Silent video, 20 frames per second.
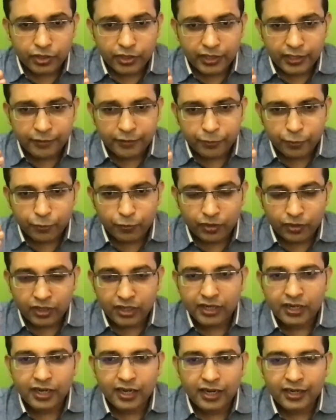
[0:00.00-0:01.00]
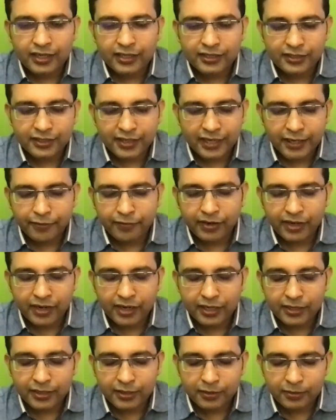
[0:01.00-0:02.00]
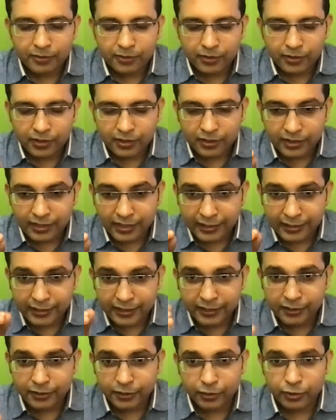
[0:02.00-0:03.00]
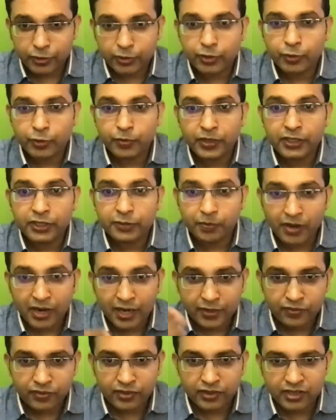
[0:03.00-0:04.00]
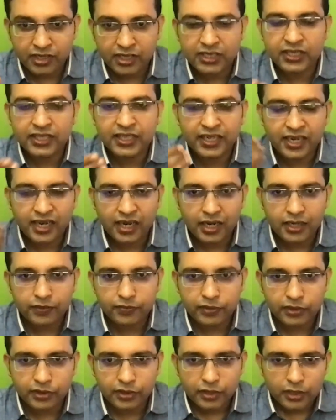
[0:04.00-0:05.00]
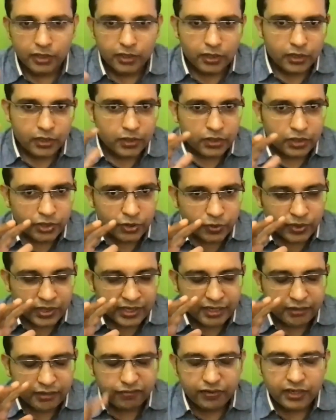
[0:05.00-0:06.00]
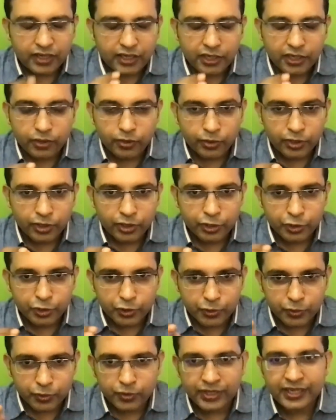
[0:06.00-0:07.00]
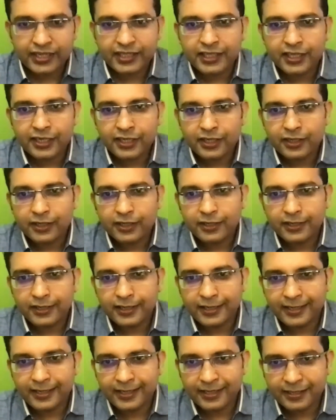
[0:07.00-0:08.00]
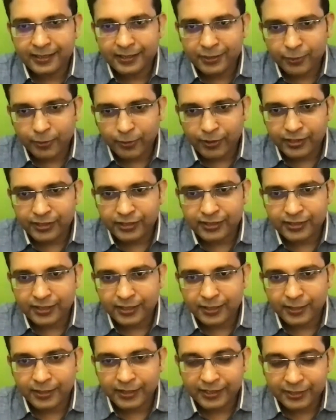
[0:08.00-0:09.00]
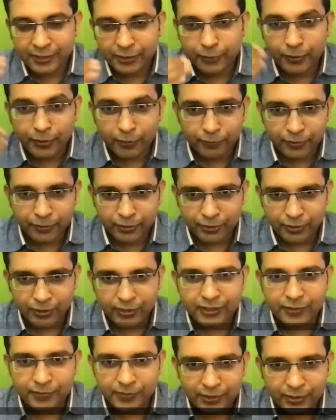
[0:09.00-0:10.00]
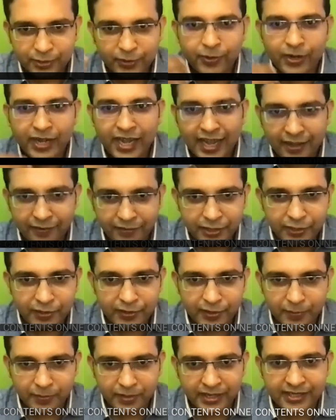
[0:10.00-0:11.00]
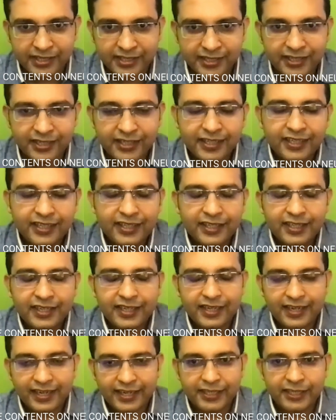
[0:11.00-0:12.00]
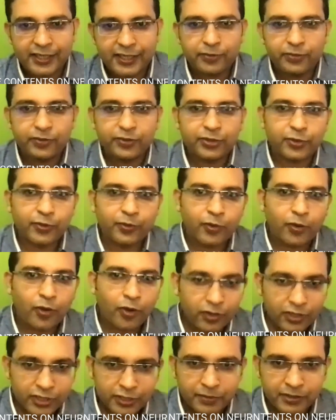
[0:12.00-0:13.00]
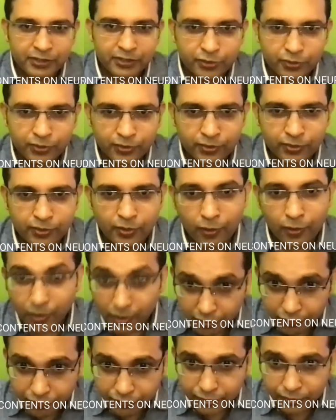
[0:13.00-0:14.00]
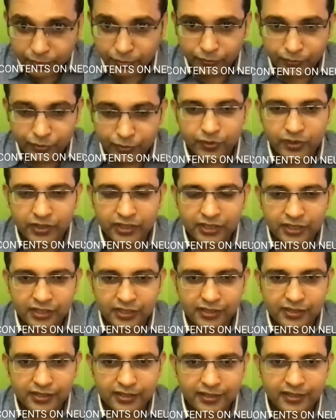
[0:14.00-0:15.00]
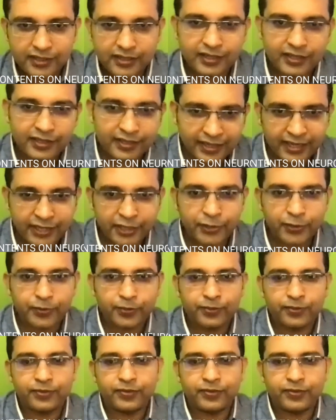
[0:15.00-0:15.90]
If you work hard, strive hard, I think it should be smart work rather than hard work. You are definitely going to get the choice, institute of your choice, which you have in your mind right now. So all the best to all of you viewing this. Thank you.